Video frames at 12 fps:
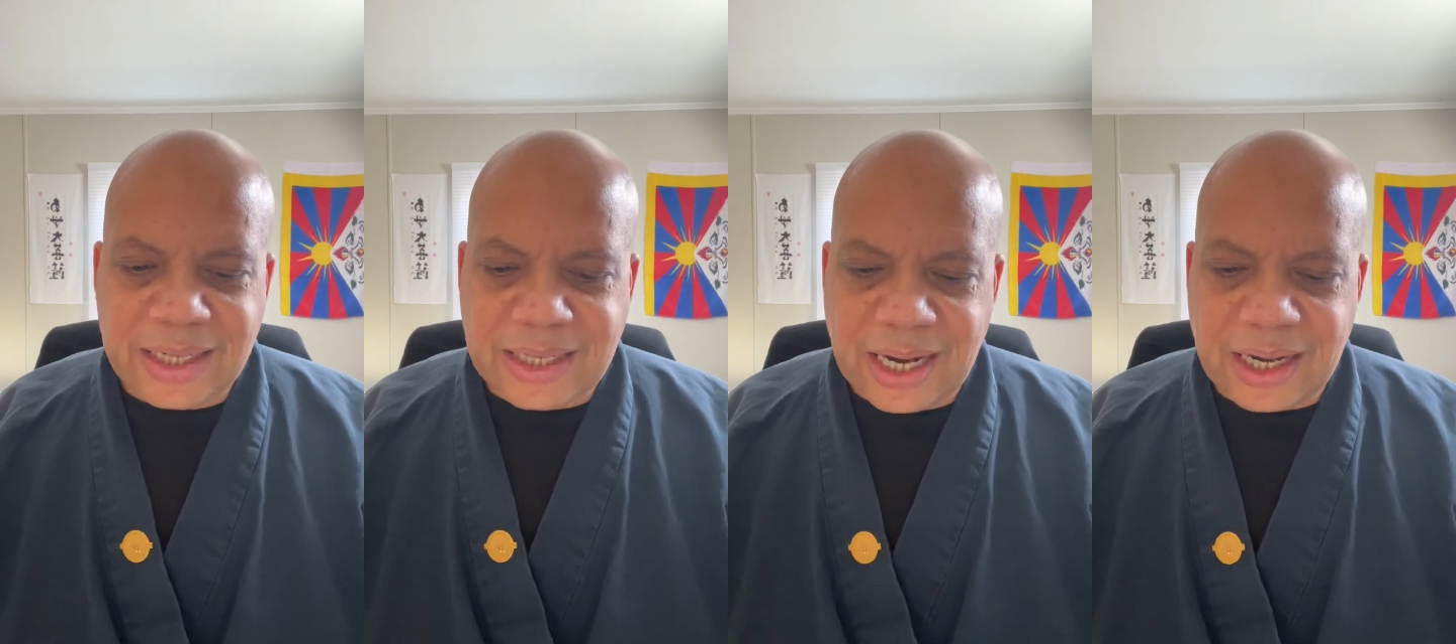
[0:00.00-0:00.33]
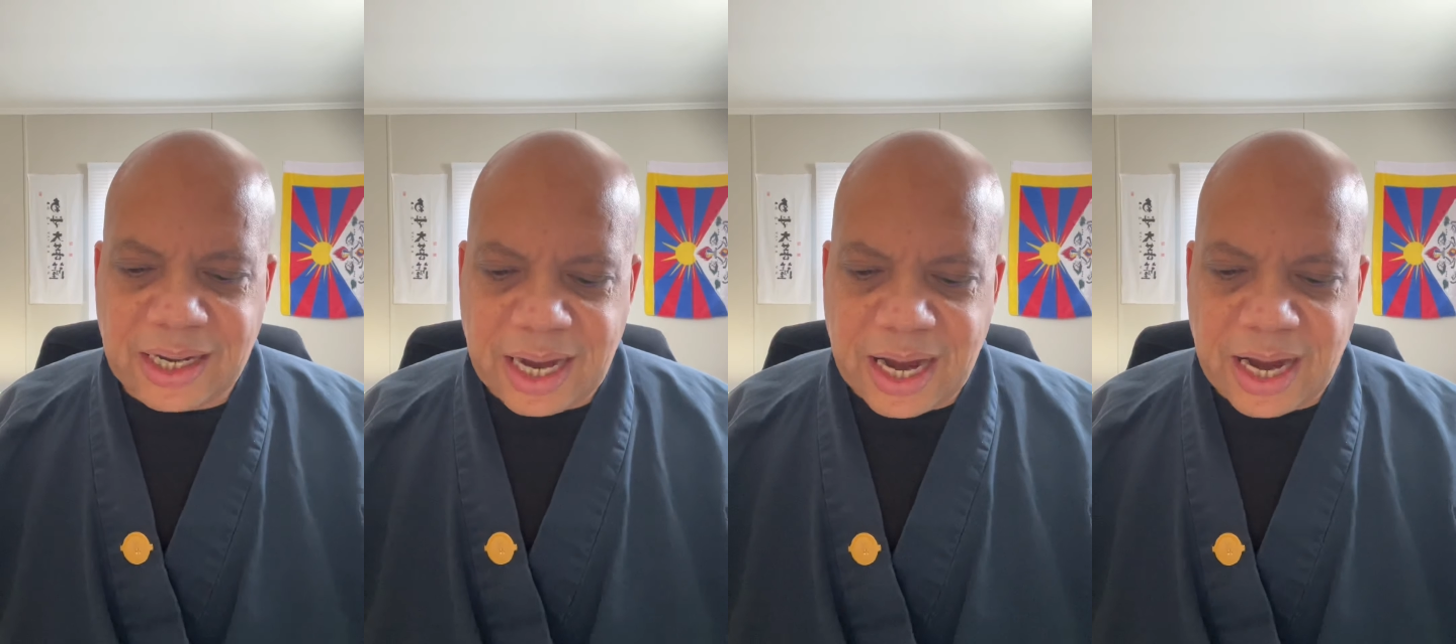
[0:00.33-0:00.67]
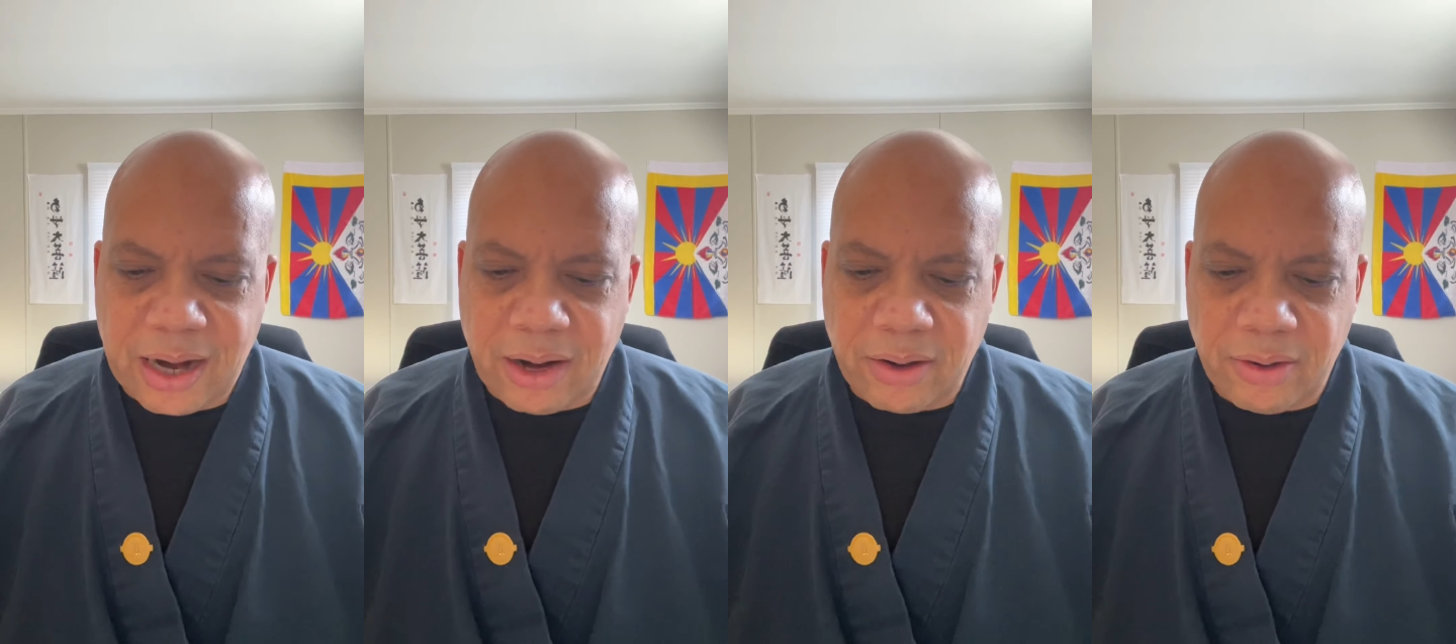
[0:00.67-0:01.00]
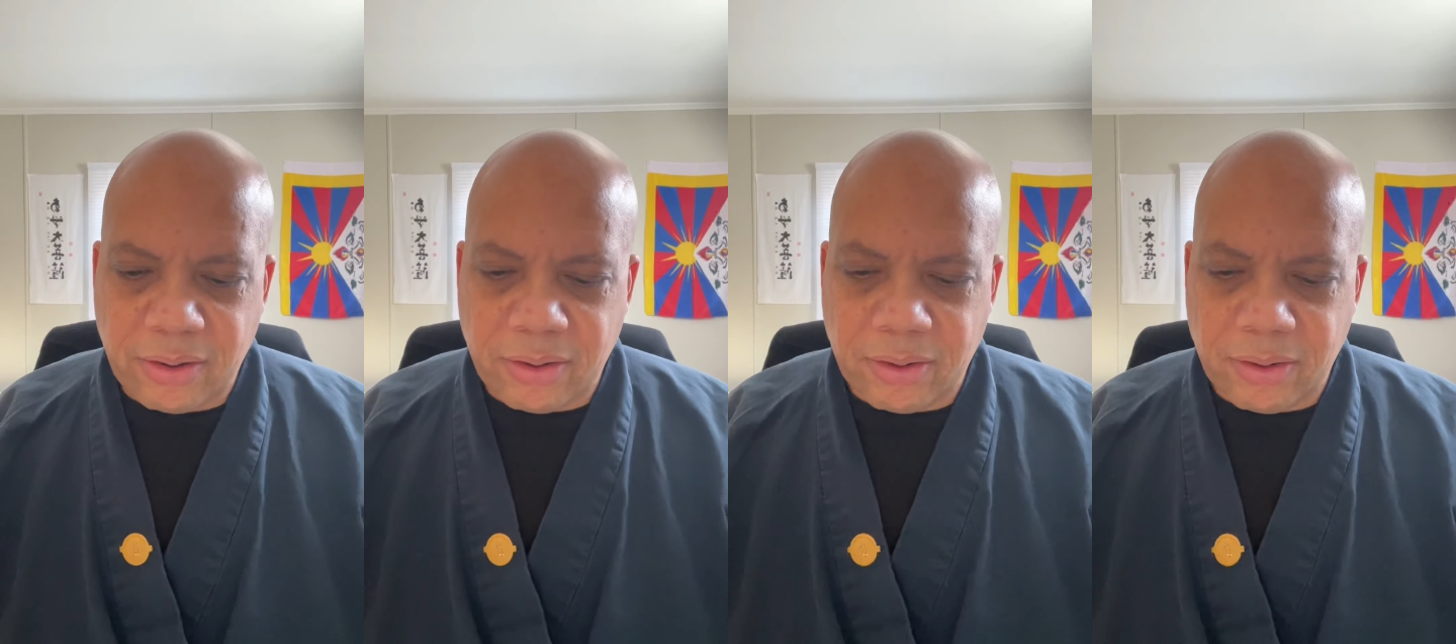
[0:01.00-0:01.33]
take care
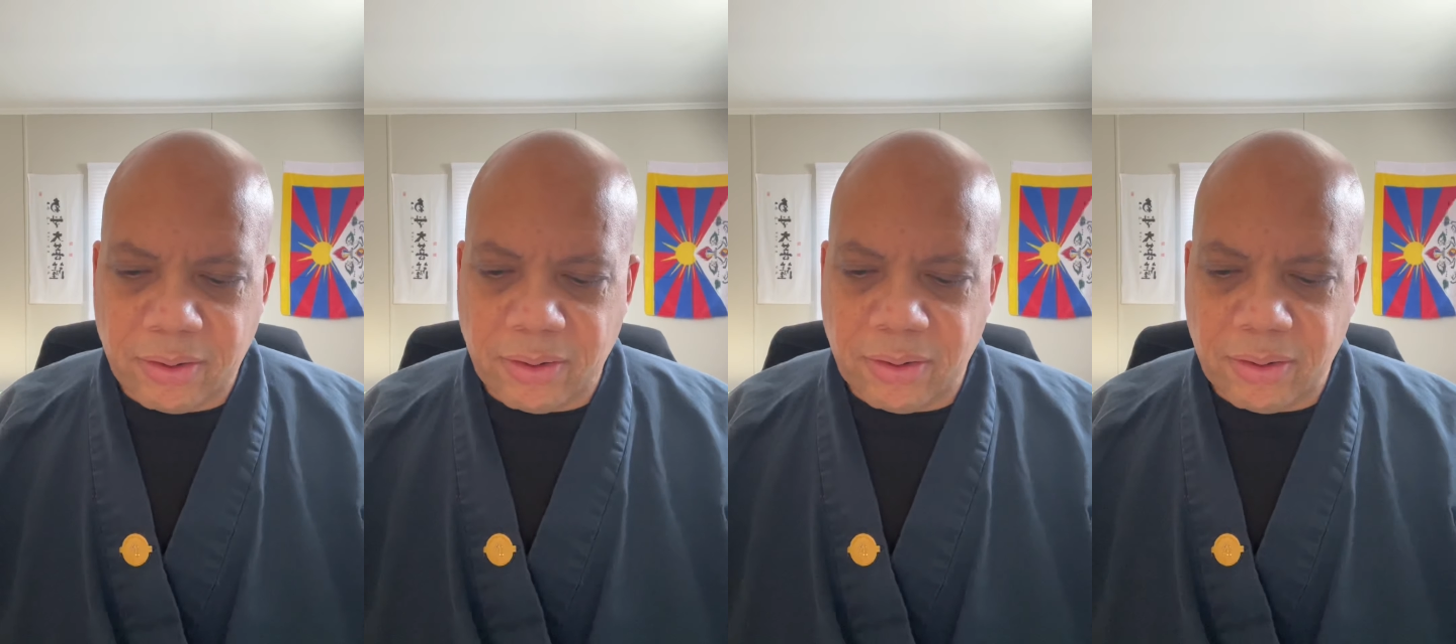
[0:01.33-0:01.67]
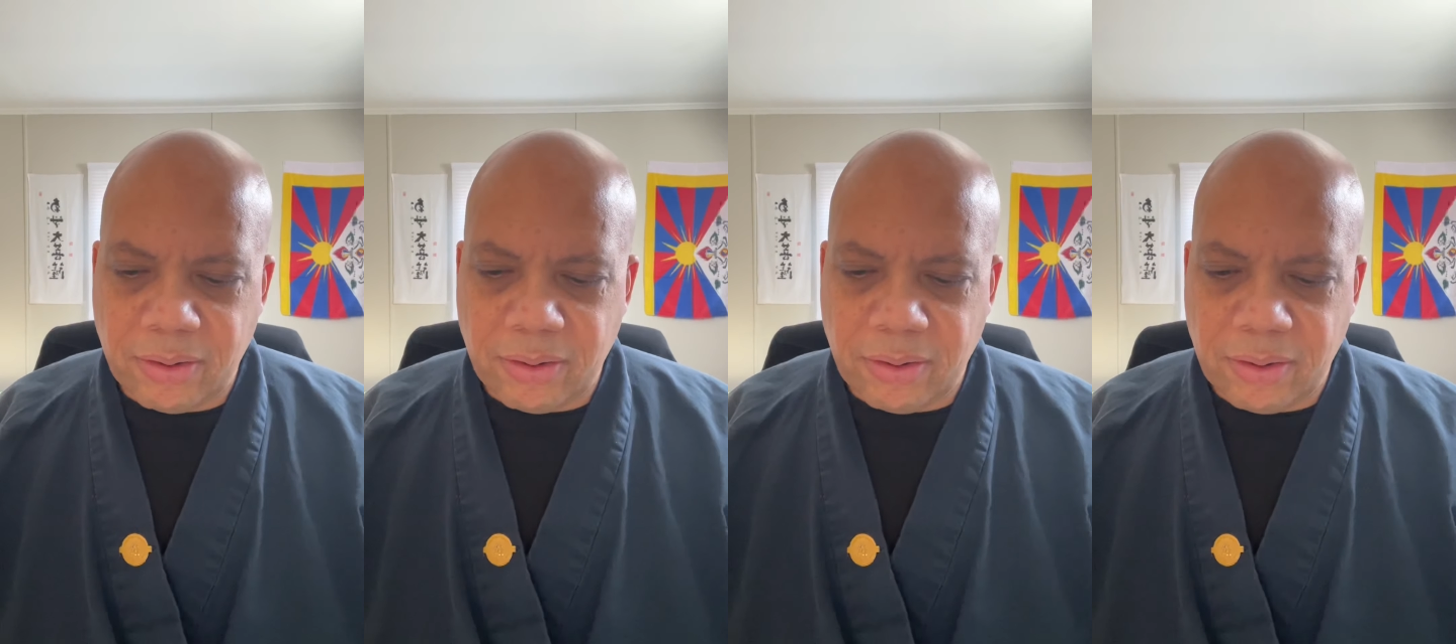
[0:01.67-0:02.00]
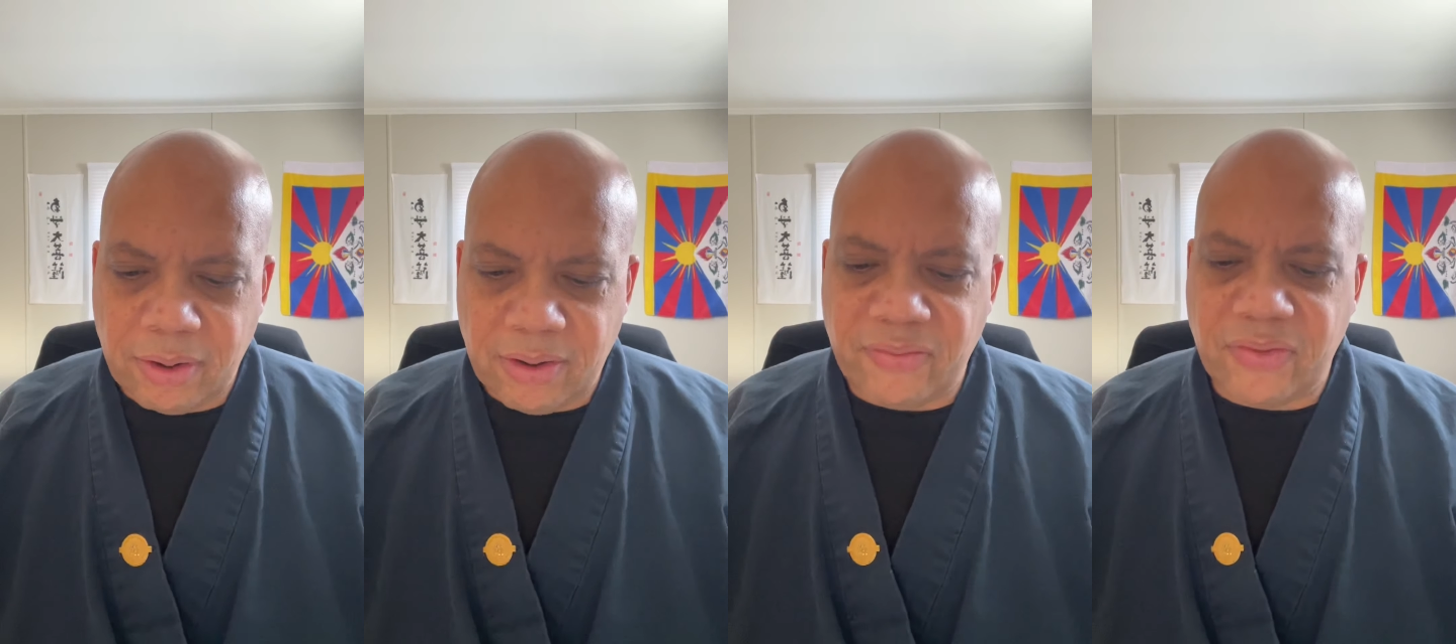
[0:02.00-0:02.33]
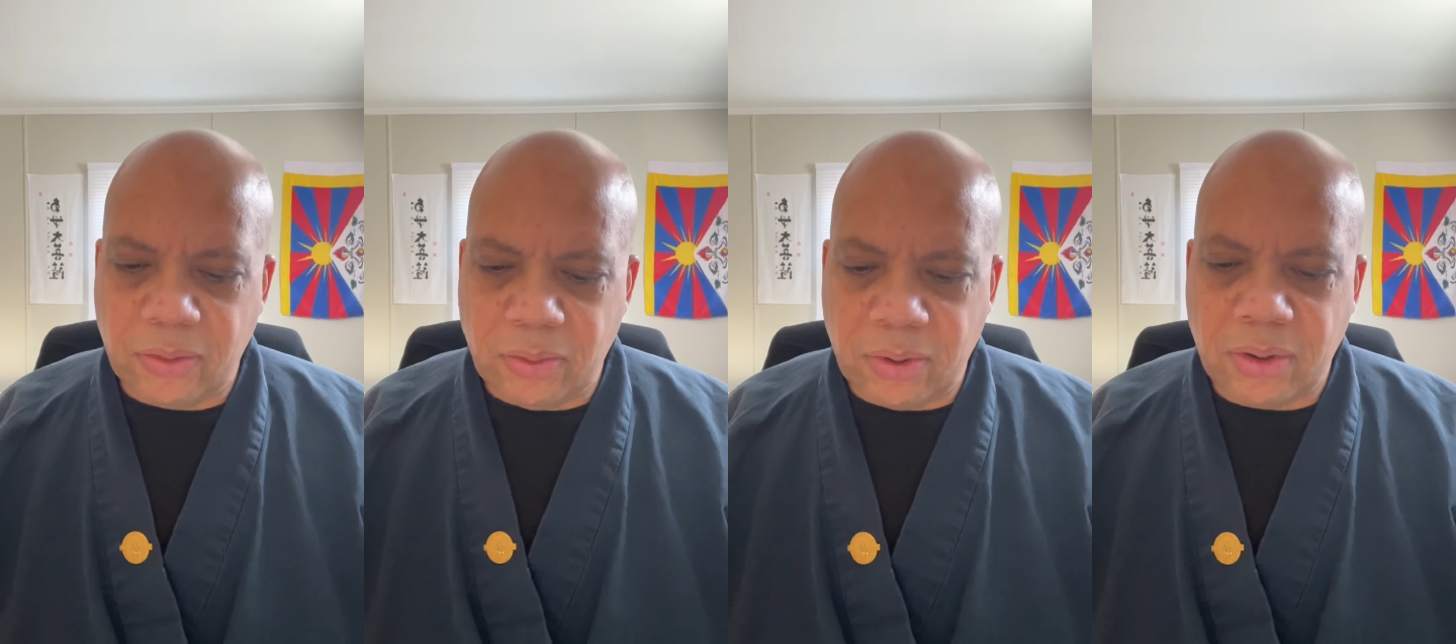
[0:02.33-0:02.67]
of
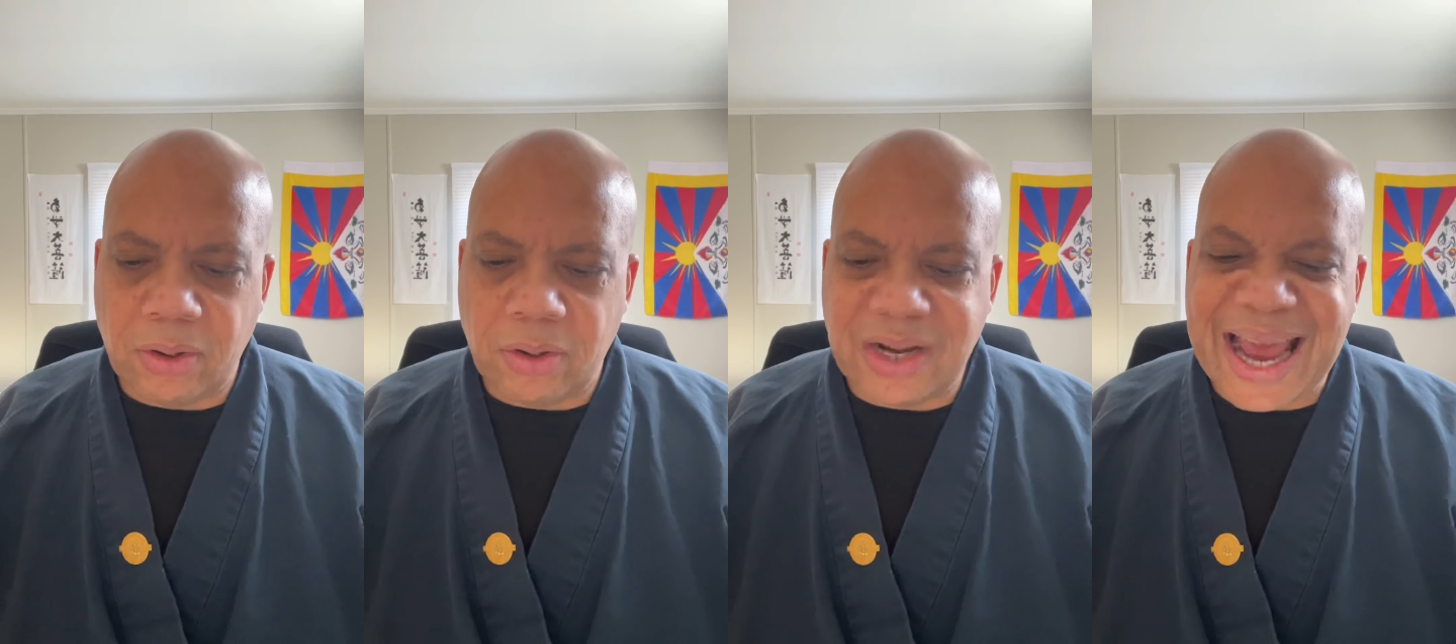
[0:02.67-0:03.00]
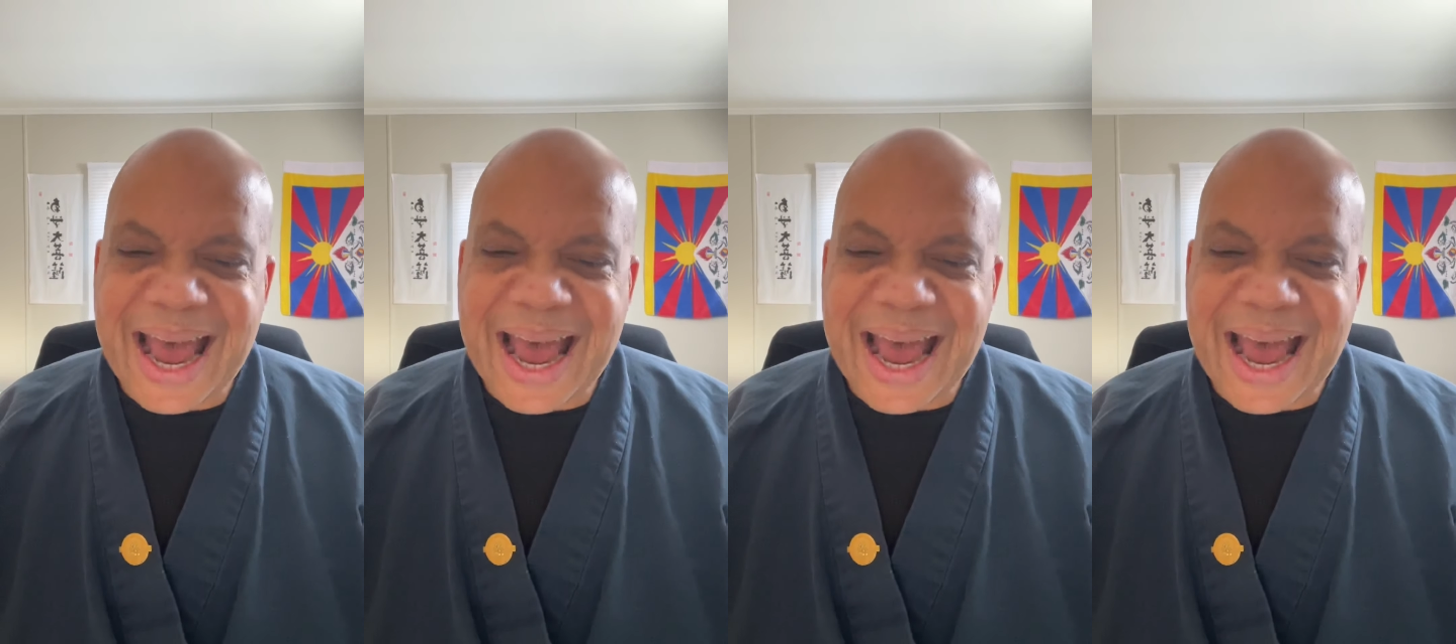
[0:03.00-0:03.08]
the world